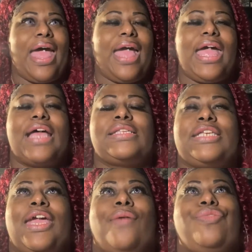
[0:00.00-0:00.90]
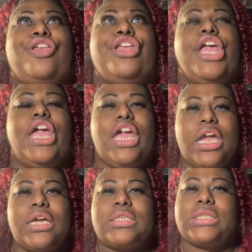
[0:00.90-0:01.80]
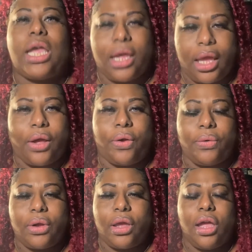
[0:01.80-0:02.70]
I got scammed years ago,